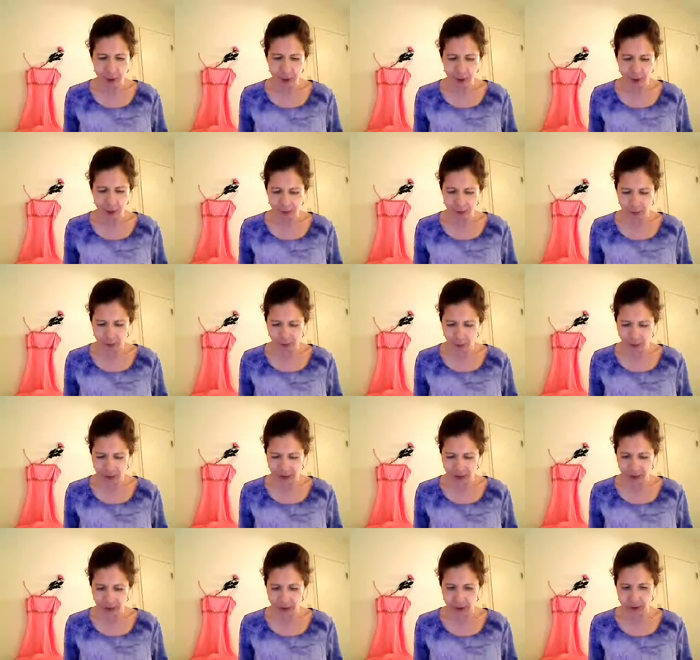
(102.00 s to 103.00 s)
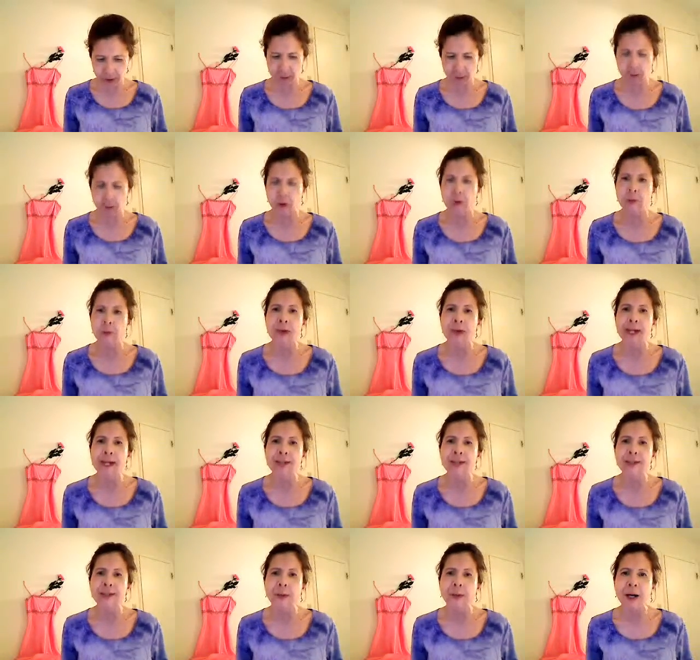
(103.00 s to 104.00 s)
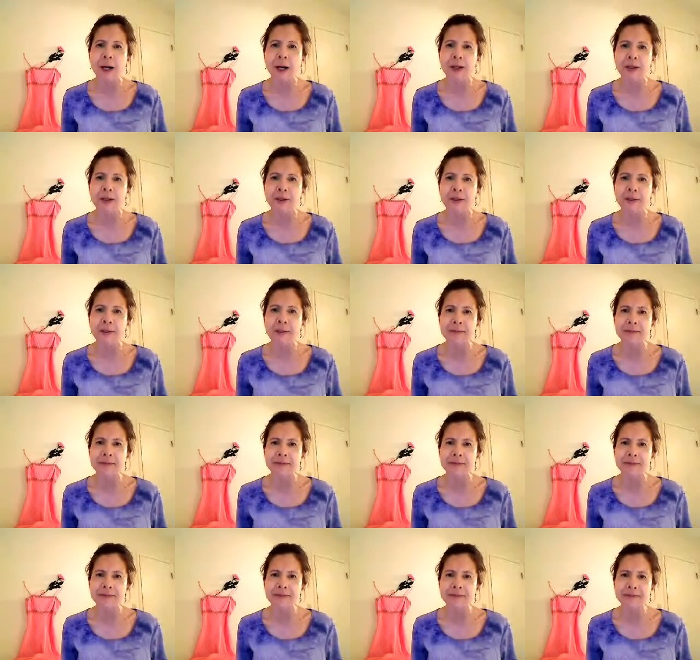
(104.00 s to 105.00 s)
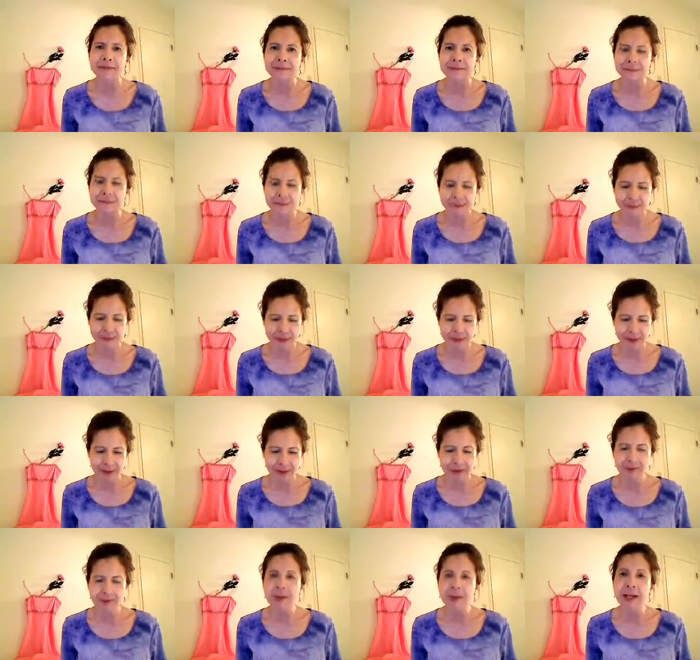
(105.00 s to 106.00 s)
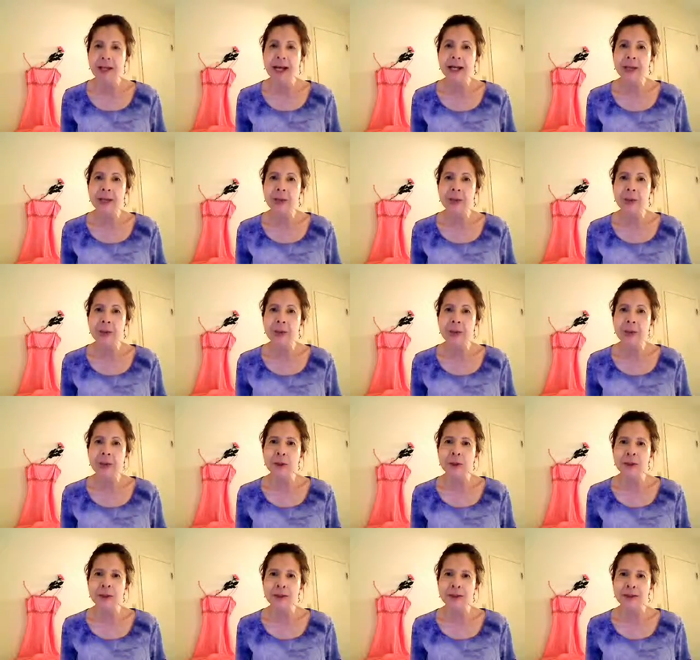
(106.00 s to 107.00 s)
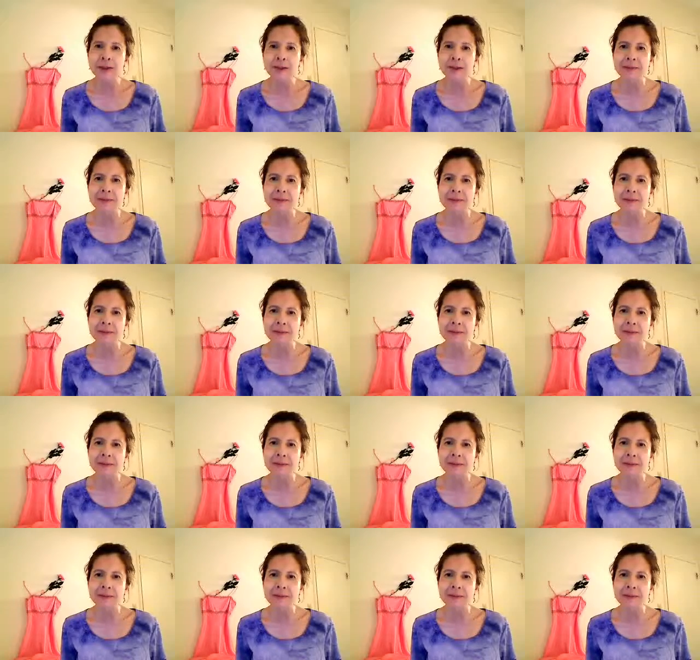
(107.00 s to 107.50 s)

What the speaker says: in order from 1 to 34. Brent Spiner, Vladimir Putin,